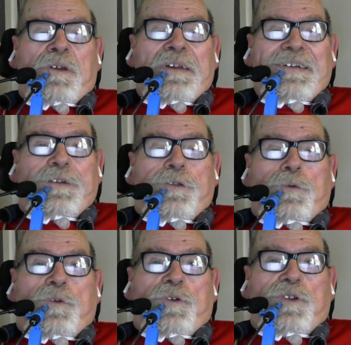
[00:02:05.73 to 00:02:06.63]
I
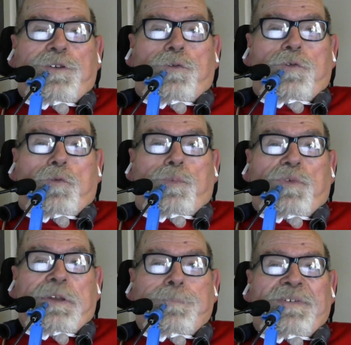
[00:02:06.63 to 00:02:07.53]
included a YouTube
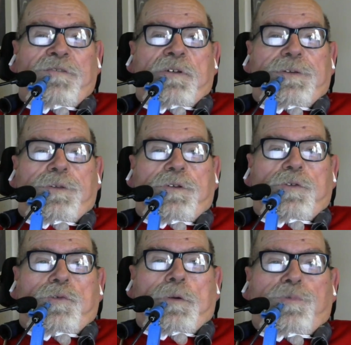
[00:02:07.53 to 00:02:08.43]
clip in the
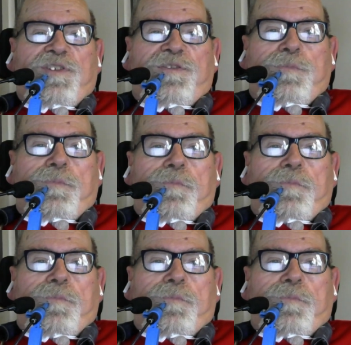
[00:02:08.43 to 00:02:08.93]
description.